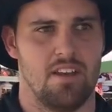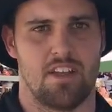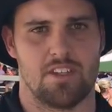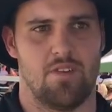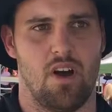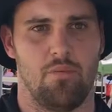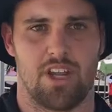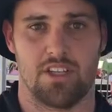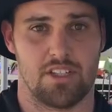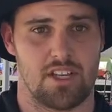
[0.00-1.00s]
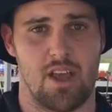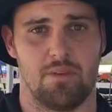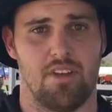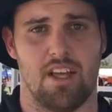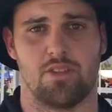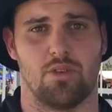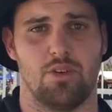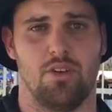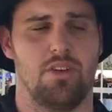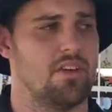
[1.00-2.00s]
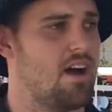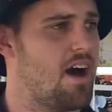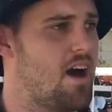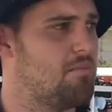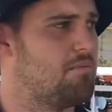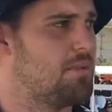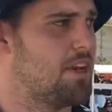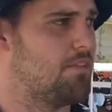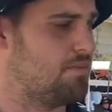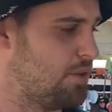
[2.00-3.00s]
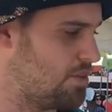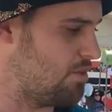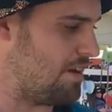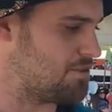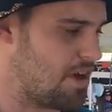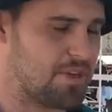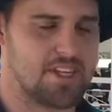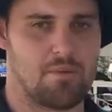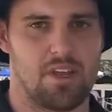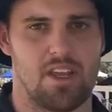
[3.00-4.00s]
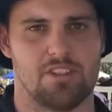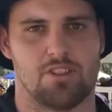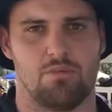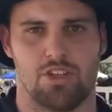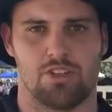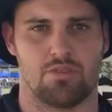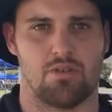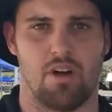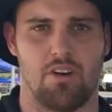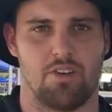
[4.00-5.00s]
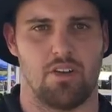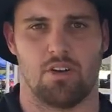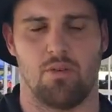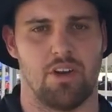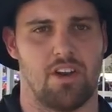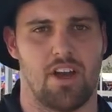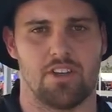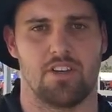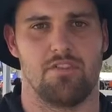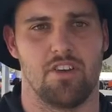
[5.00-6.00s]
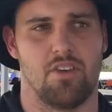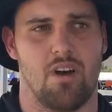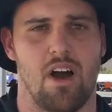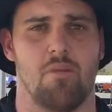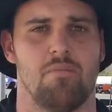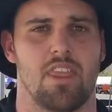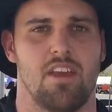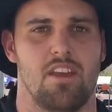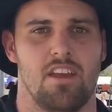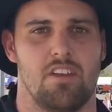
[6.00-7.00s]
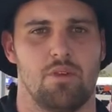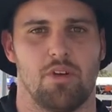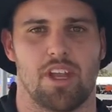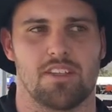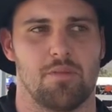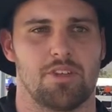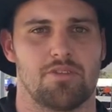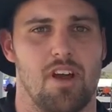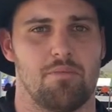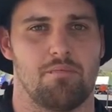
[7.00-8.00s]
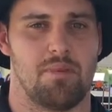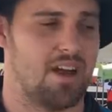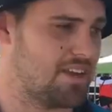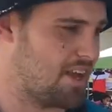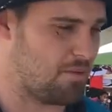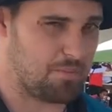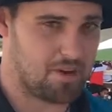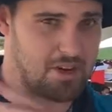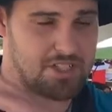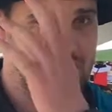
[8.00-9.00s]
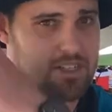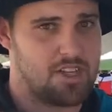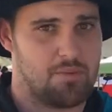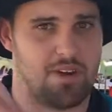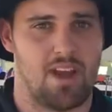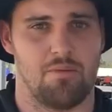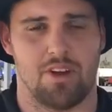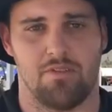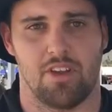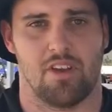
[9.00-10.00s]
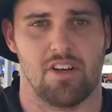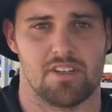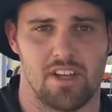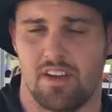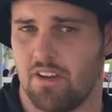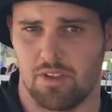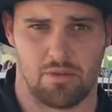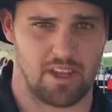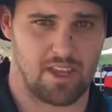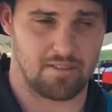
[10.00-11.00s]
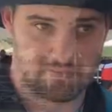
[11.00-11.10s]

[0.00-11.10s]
that's fine. We can just tape you, that's all good. Um, but if we do have strapping tape here, we just require a dollar coin donation if you um, if you want to get something strapped. But yeah, we're pretty much here just helping out whatever you guys need over the weekend.